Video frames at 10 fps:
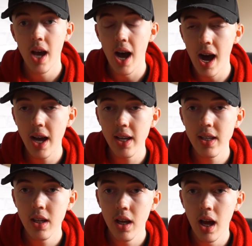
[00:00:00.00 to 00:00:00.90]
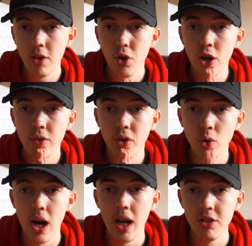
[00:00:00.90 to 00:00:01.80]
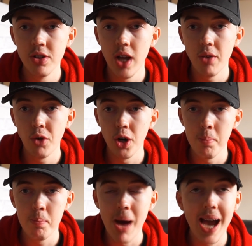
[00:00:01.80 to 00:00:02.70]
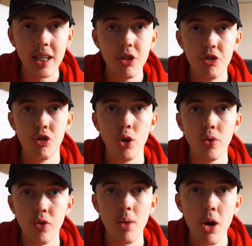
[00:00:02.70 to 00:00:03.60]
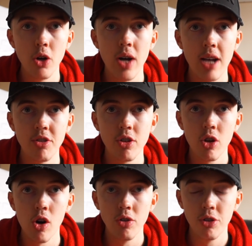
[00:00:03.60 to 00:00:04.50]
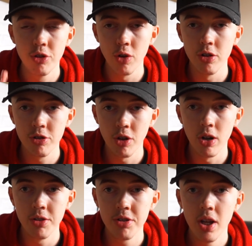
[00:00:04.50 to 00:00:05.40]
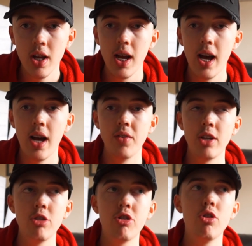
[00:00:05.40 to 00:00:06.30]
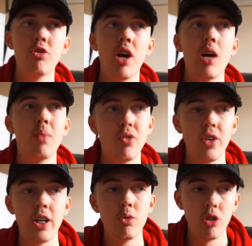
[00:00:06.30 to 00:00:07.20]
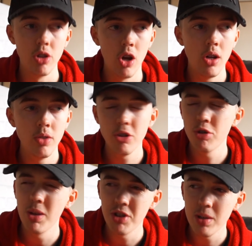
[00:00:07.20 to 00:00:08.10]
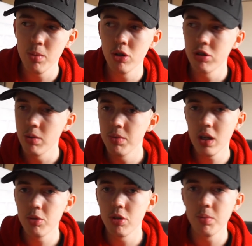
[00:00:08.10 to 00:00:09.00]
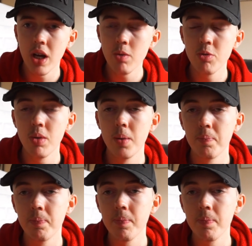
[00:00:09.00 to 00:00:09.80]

I have heard of Horizon. I've heard a banging tune from Horizon called To the Stars. And I used to use that in my videos a lot. Not so much anymore, sometimes, sometimes, but